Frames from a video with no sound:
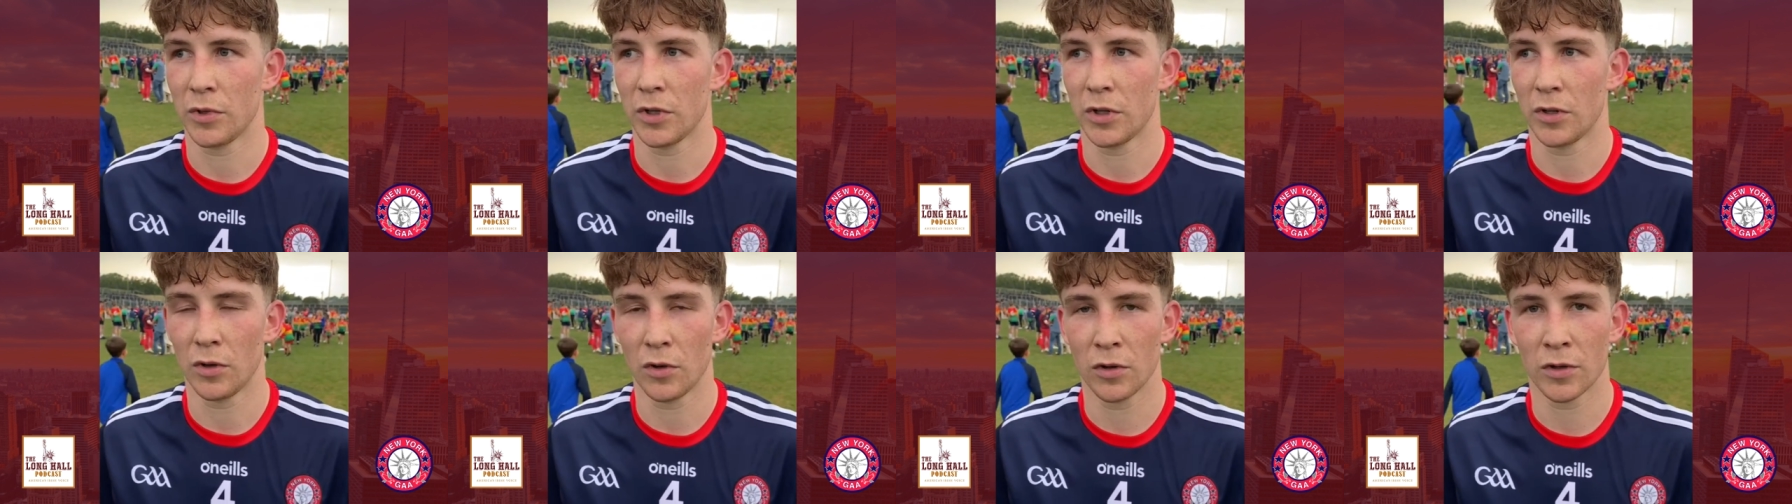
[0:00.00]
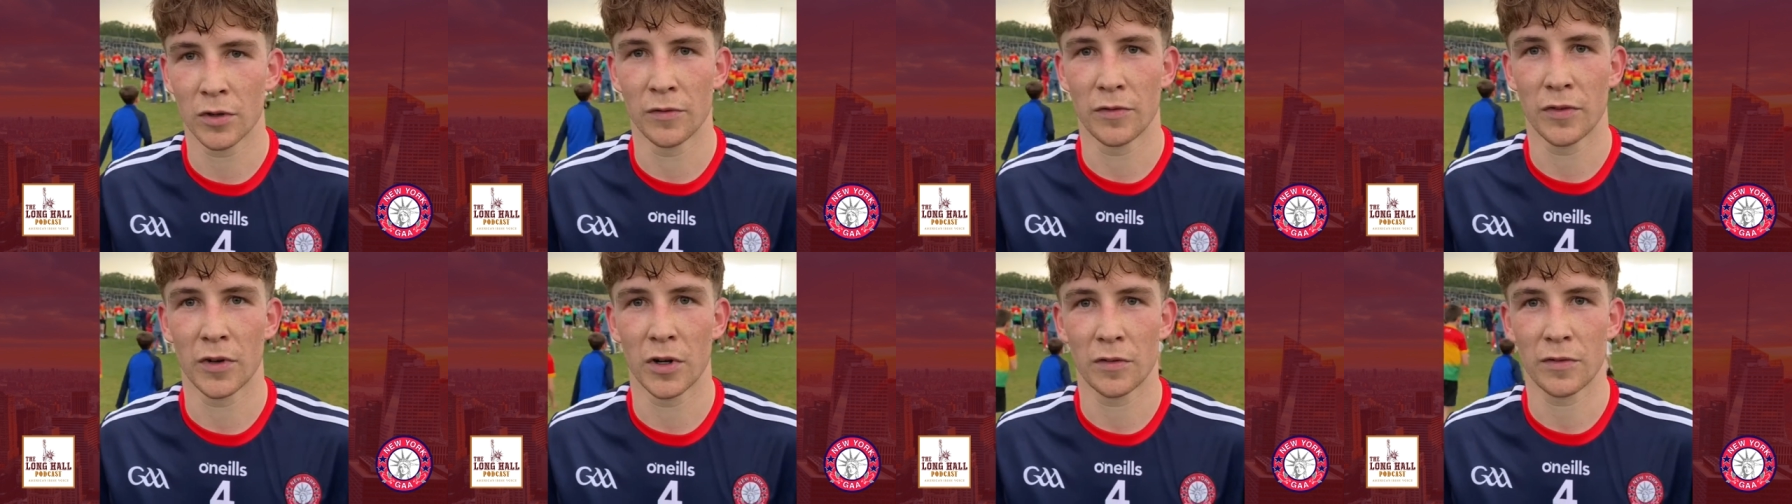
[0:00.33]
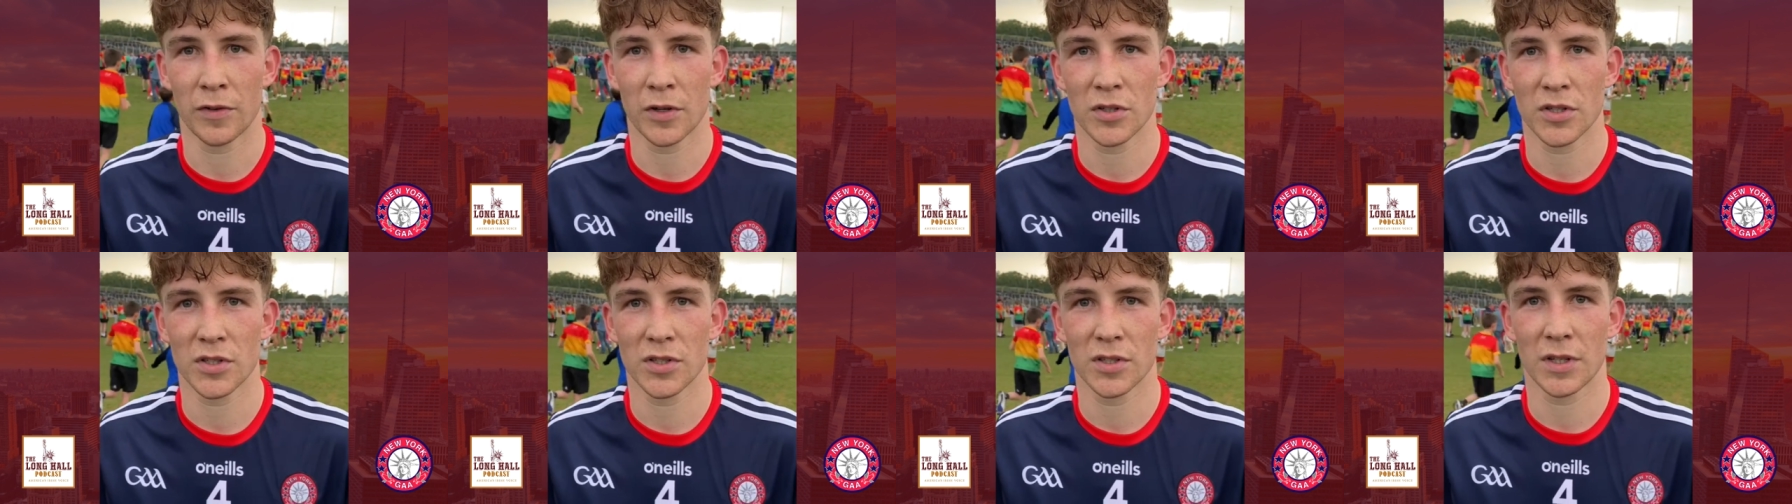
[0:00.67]
we're looking for our
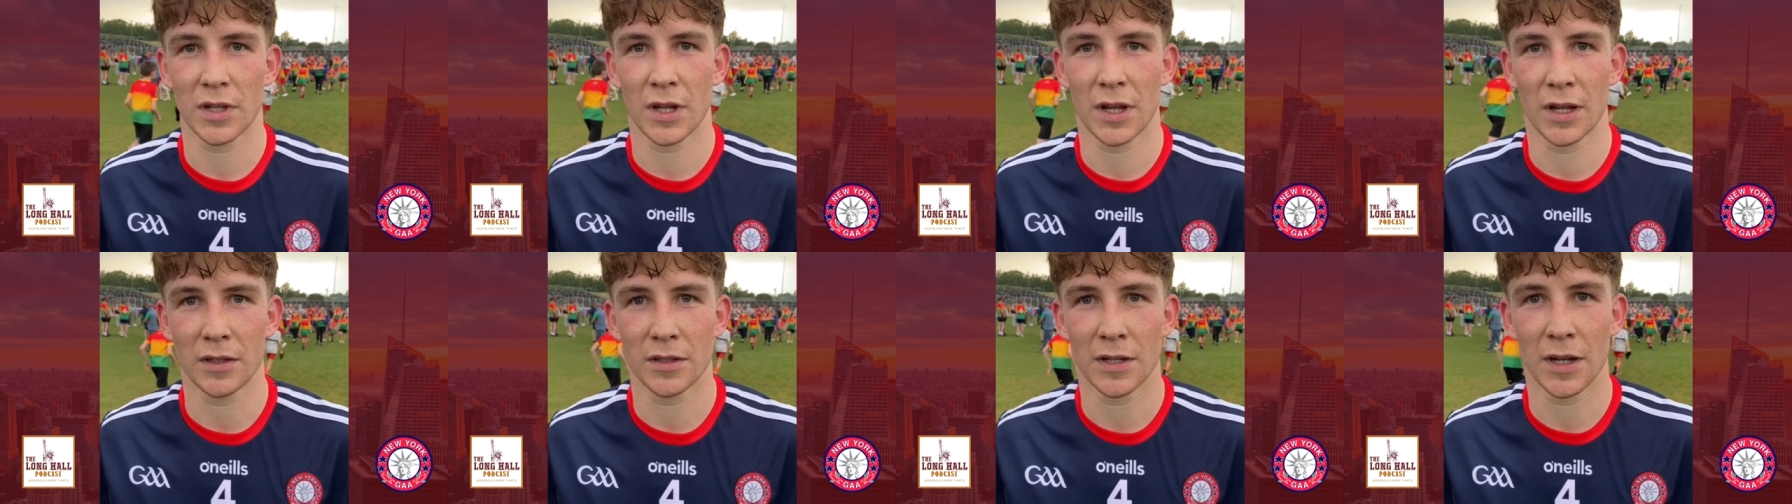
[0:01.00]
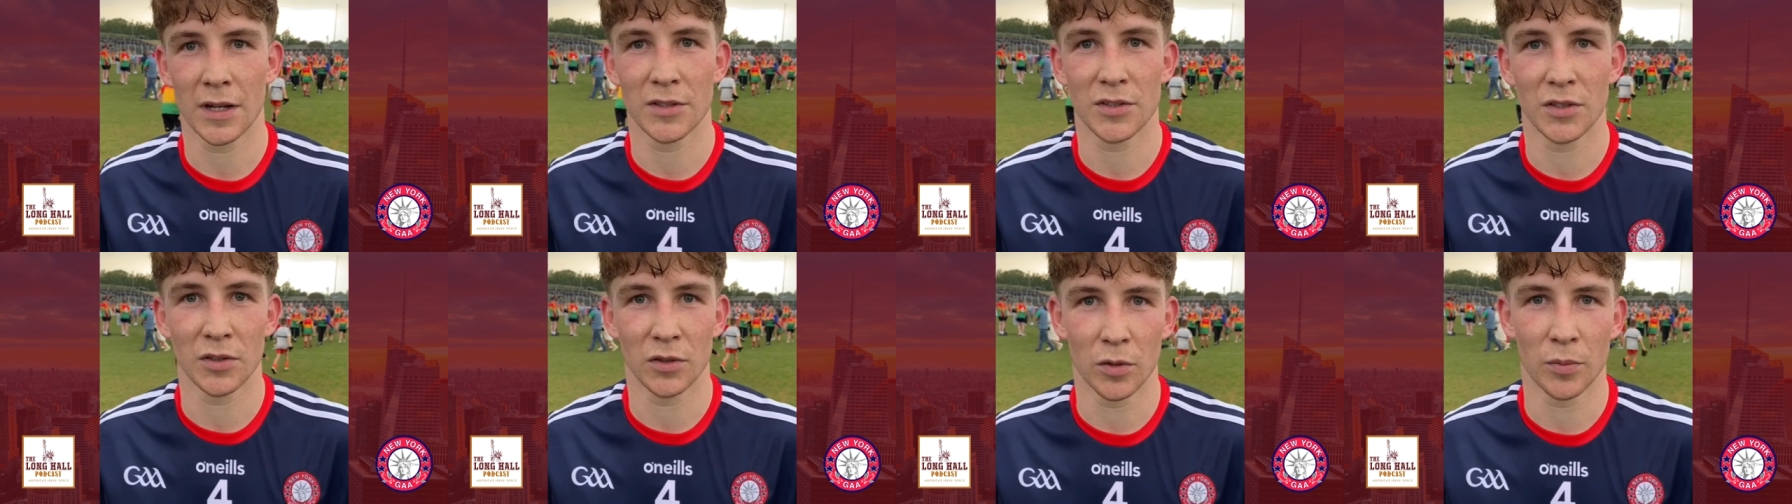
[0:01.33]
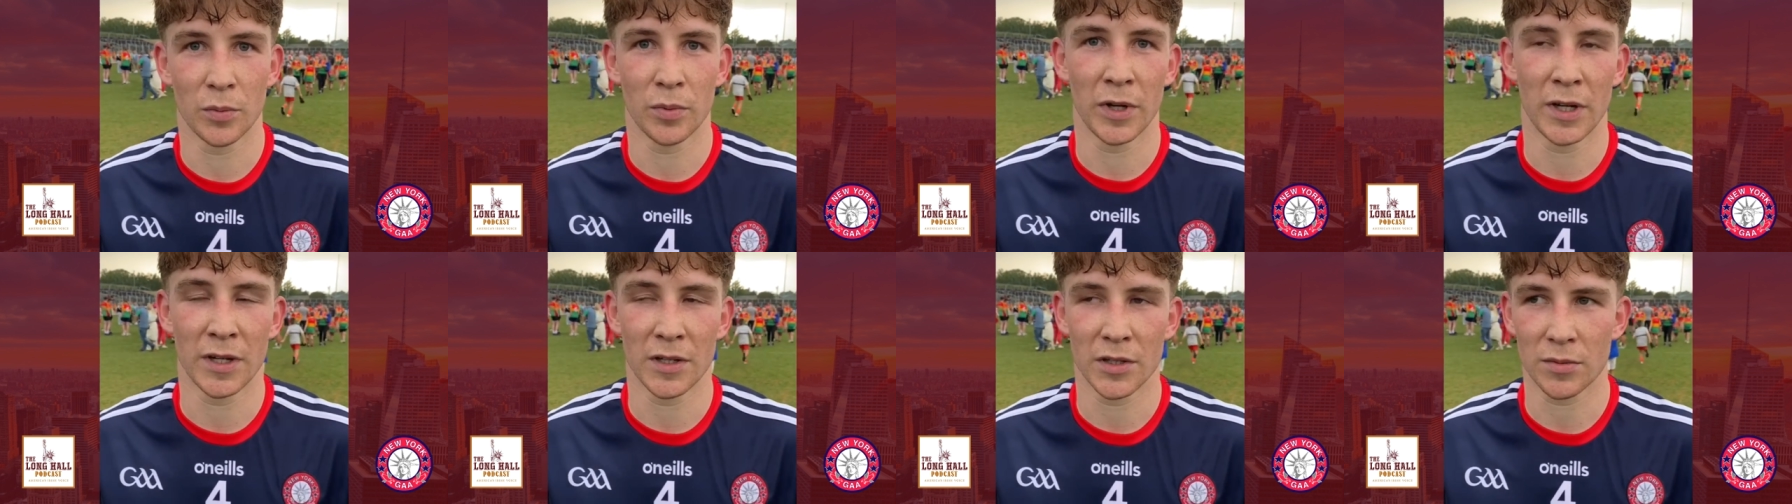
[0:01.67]
first uh, Tailteann
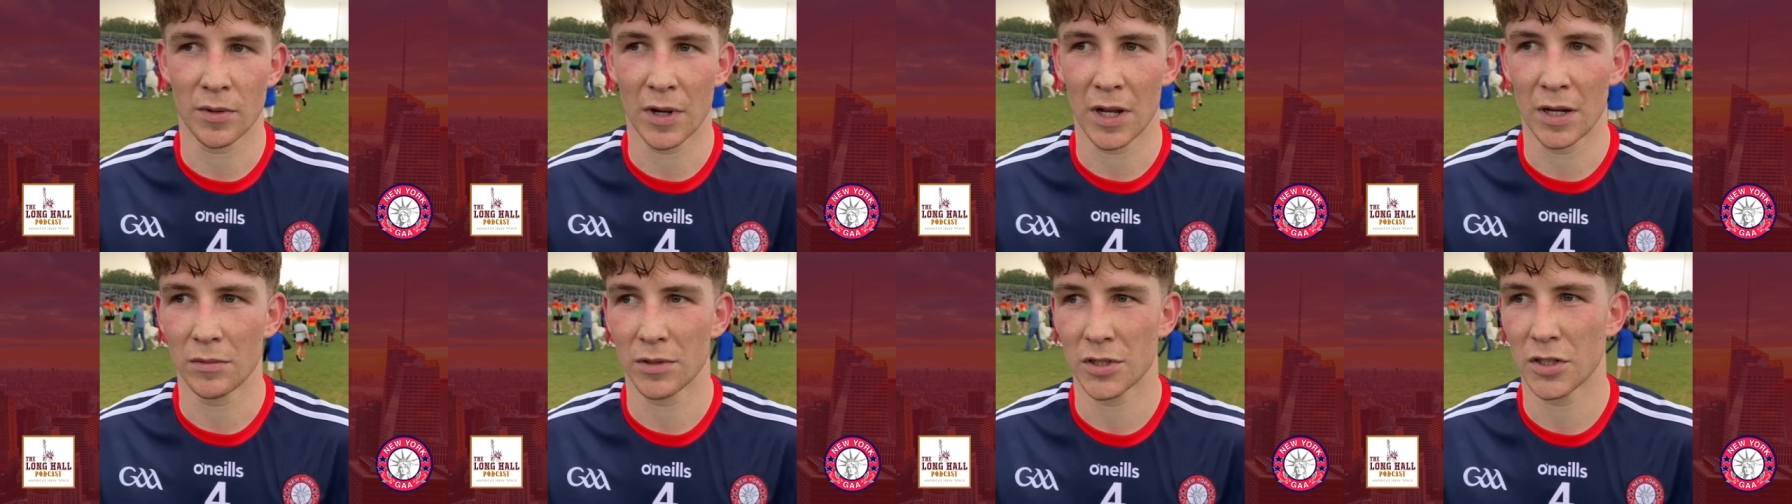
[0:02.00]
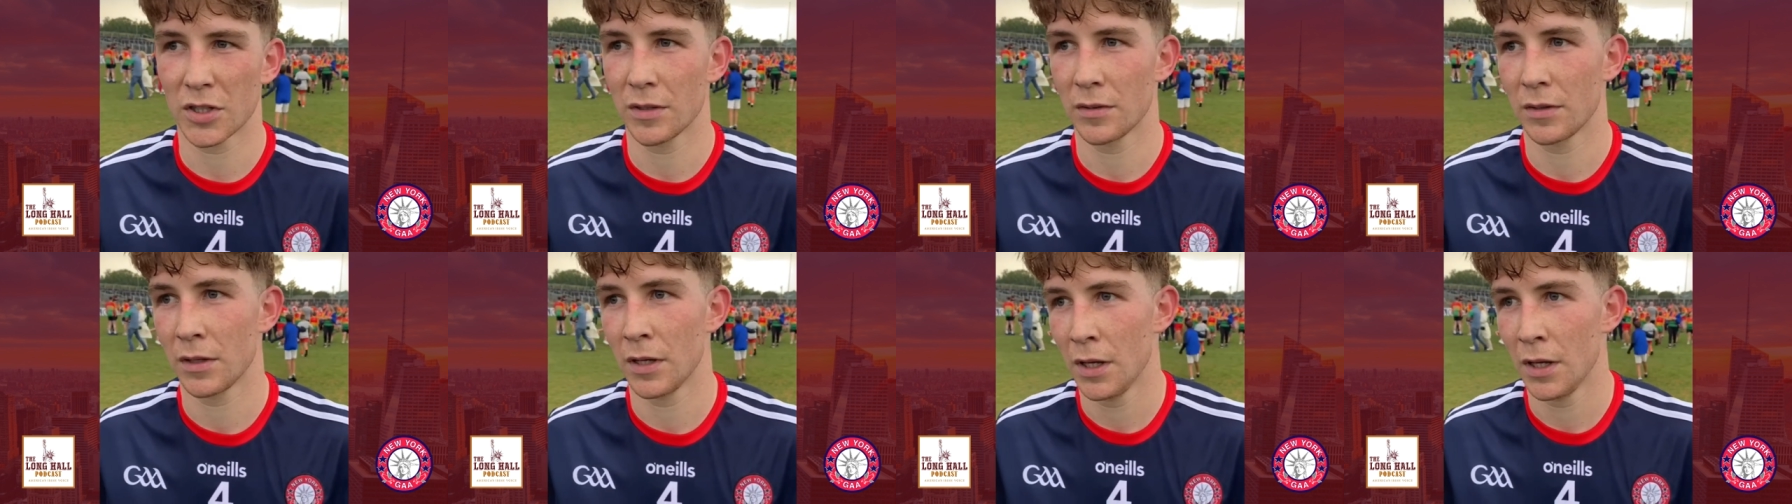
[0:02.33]
Cup win as well, which